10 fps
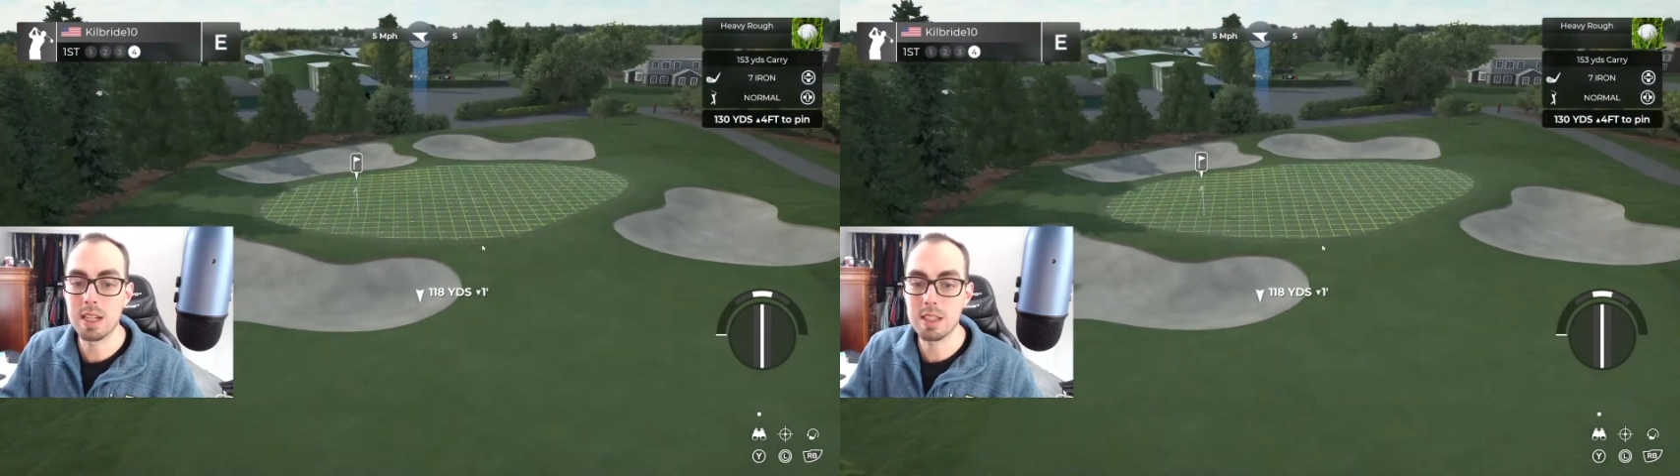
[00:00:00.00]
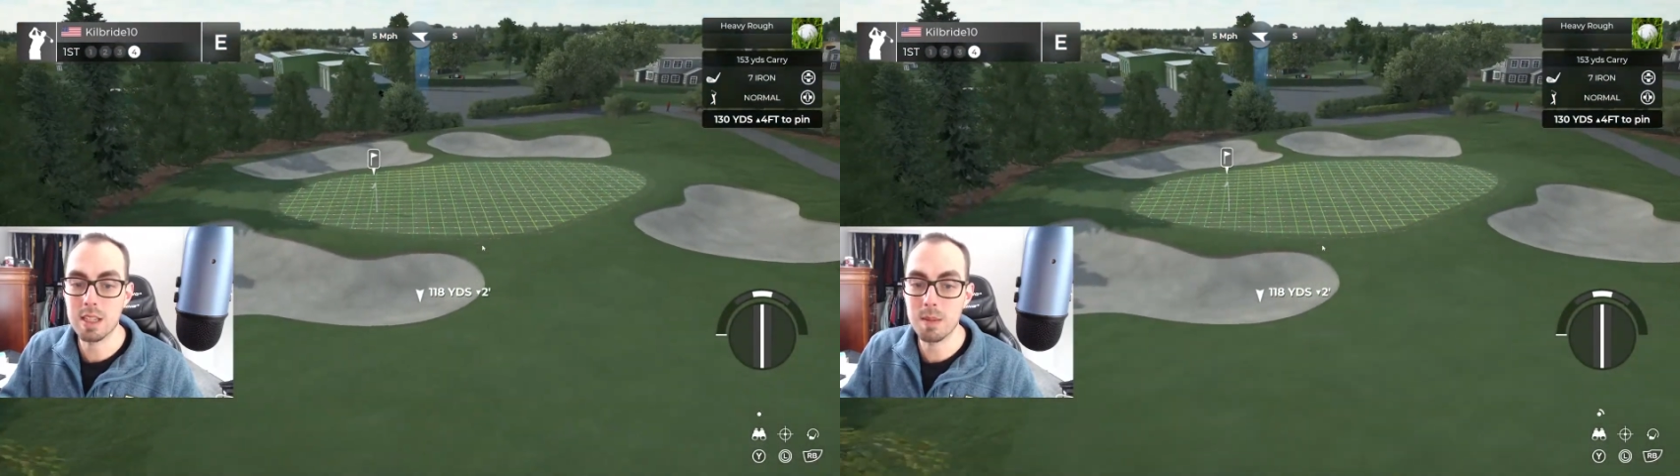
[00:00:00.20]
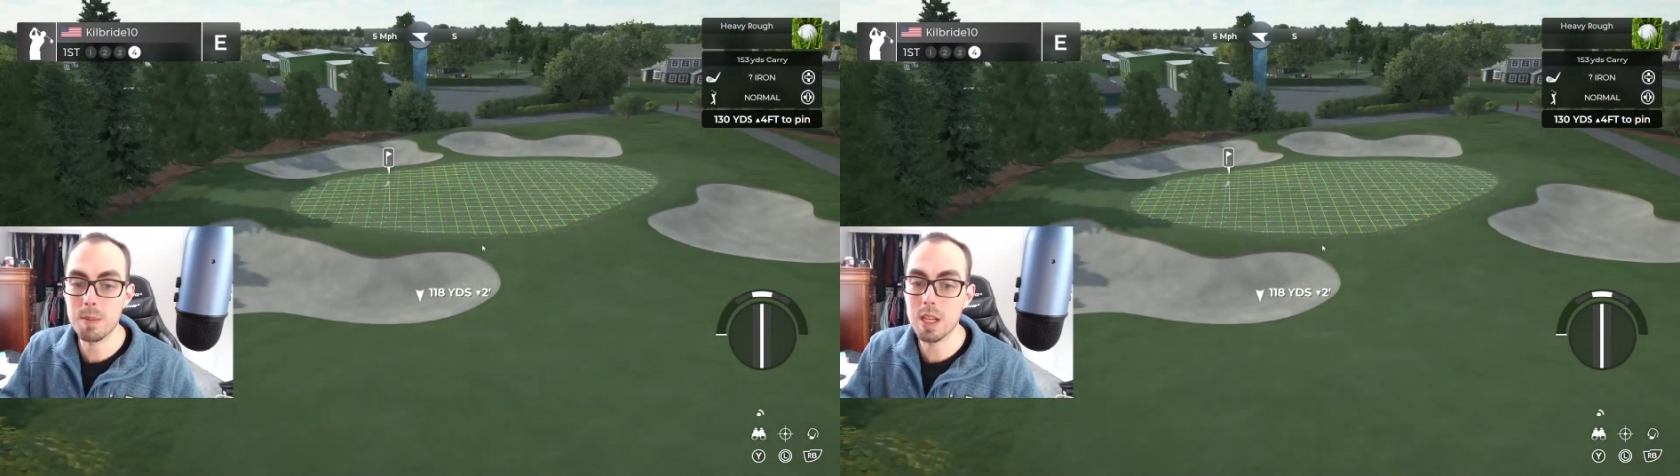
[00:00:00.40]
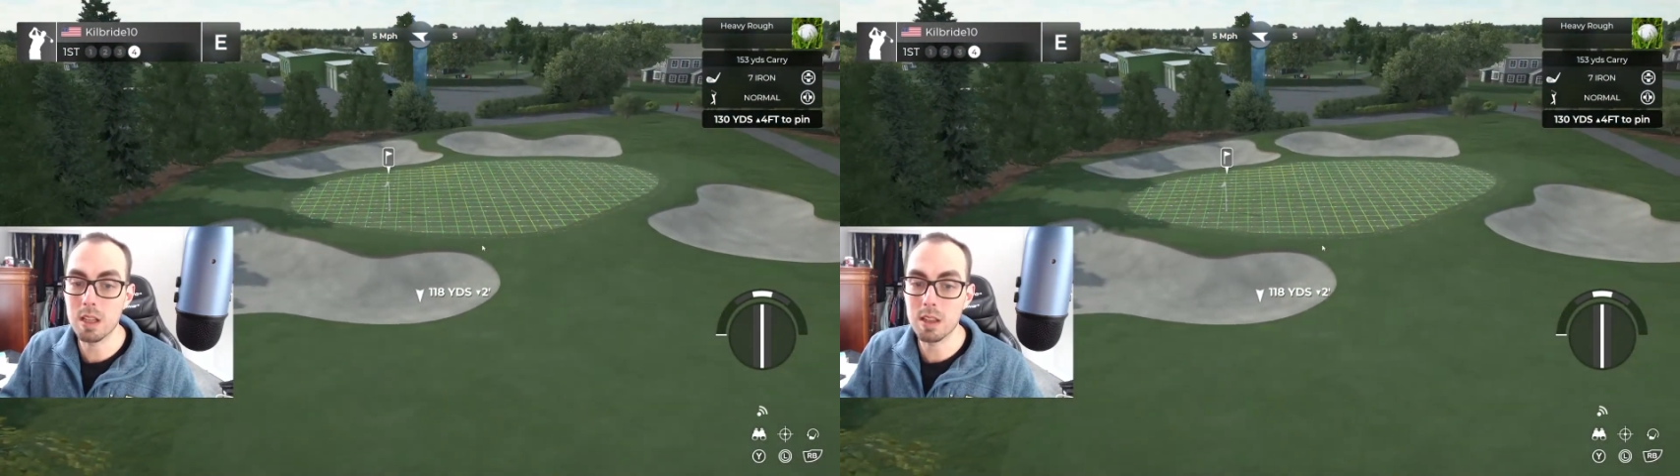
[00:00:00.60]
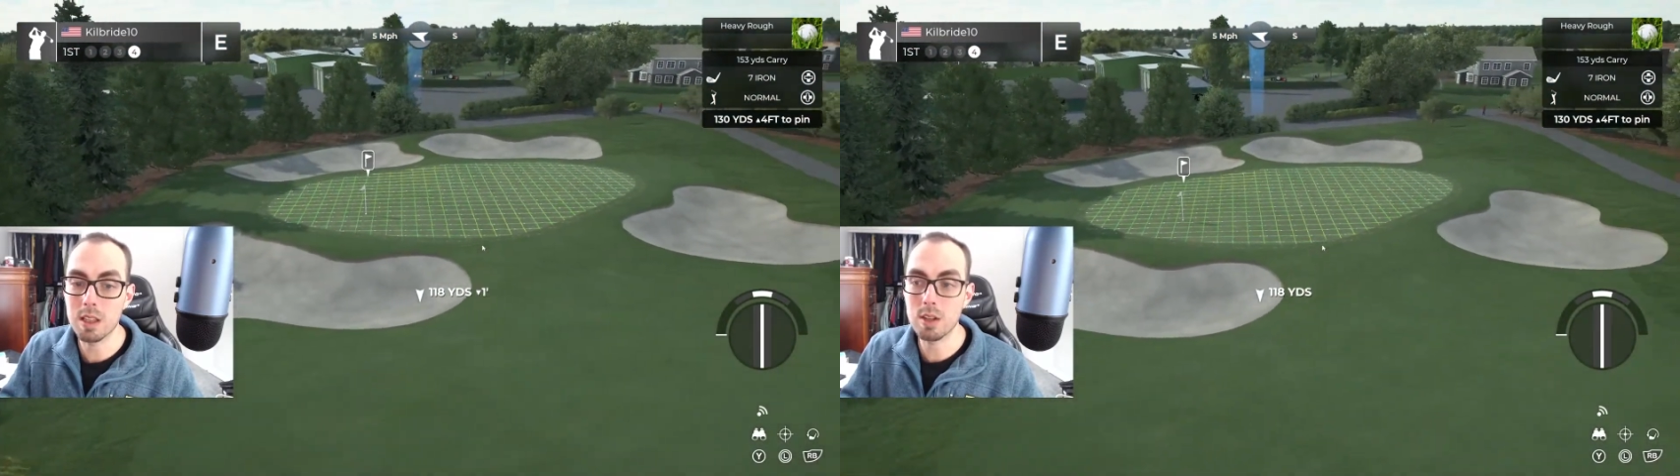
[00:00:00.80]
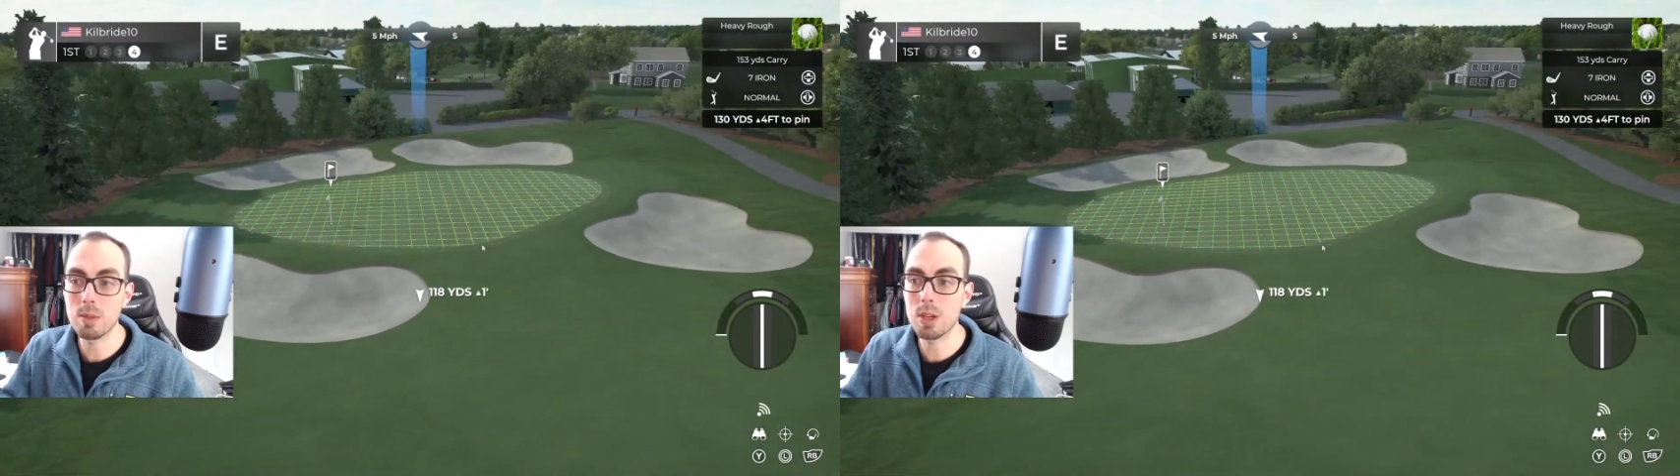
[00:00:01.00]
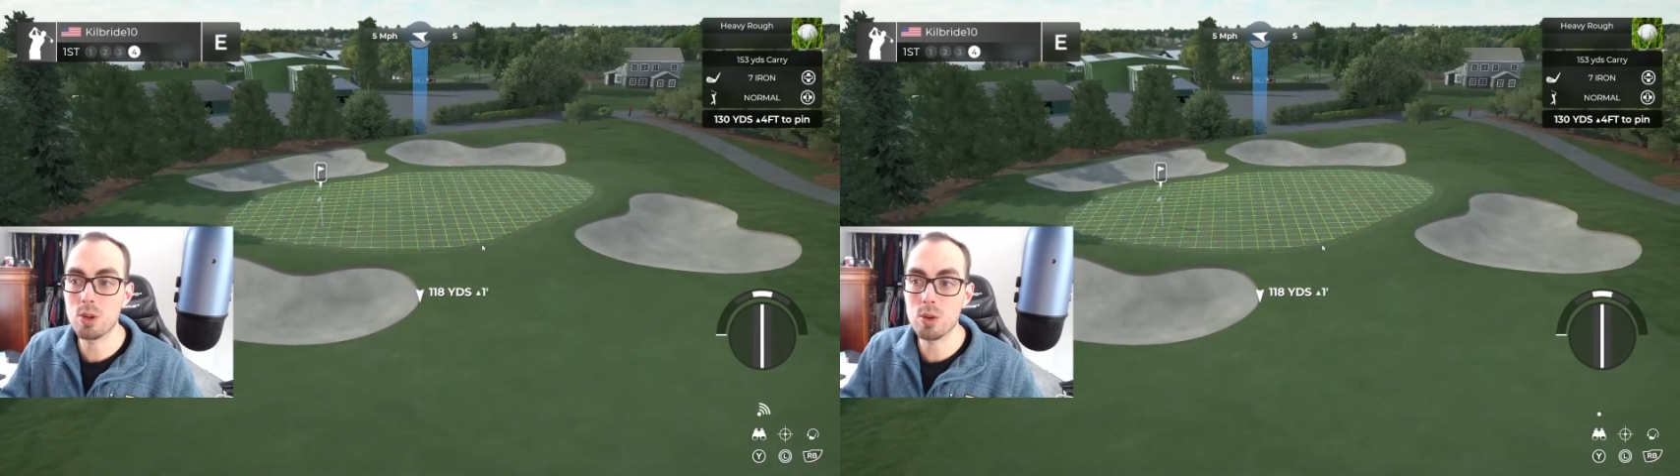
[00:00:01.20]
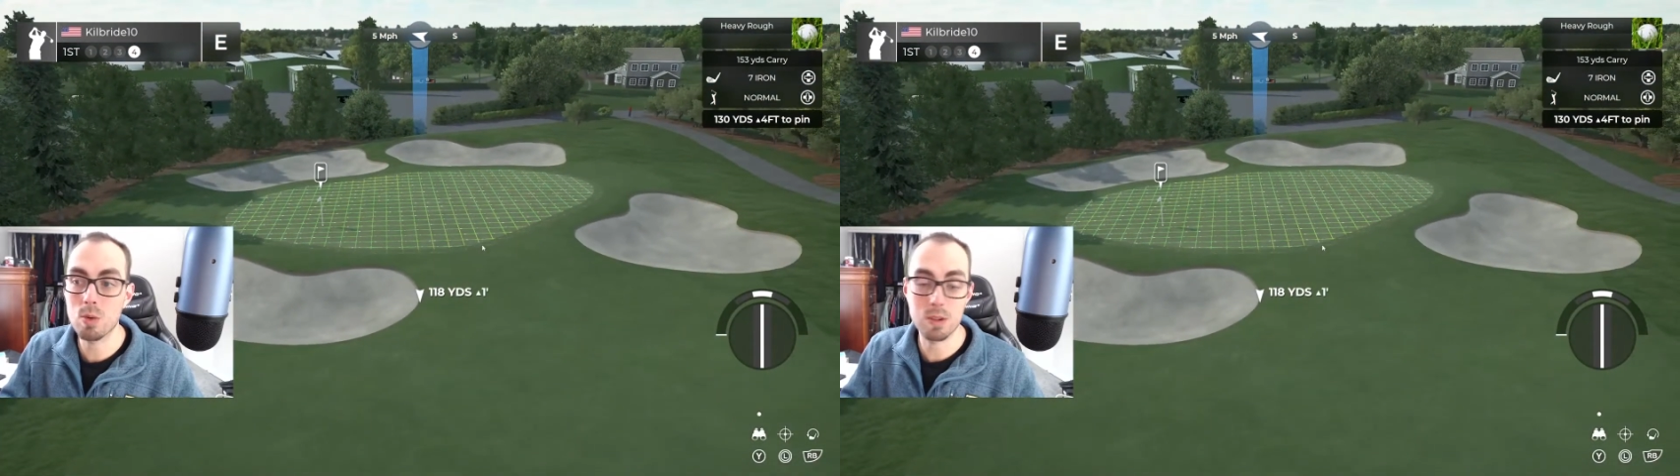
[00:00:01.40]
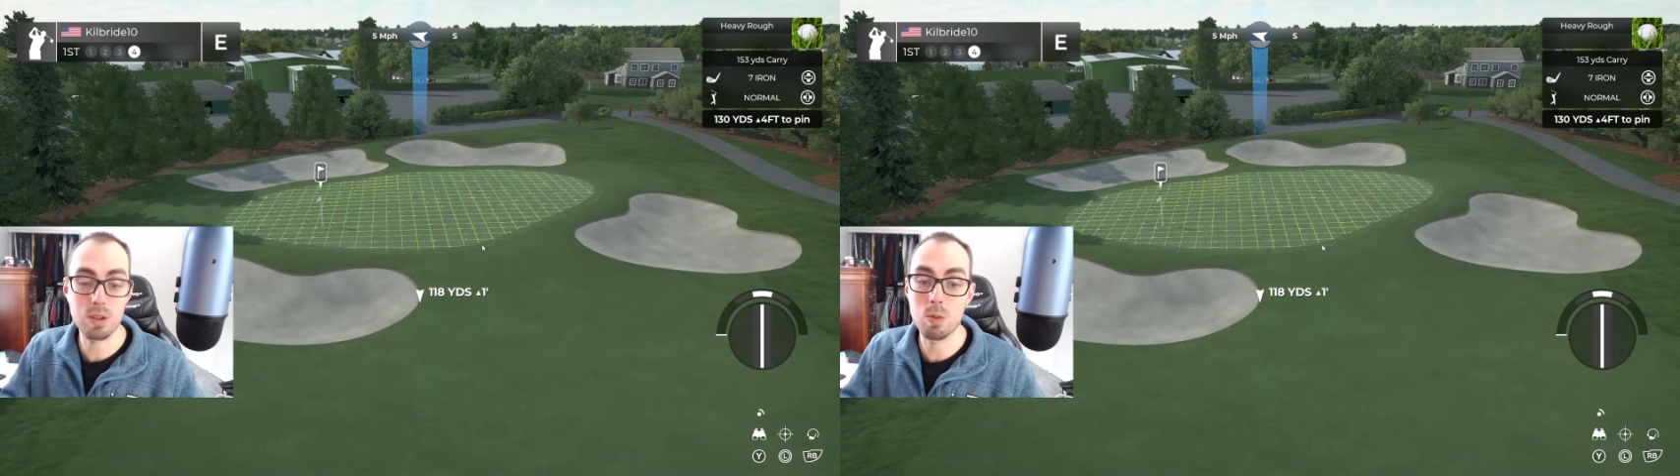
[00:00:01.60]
it's going to be a little bit short,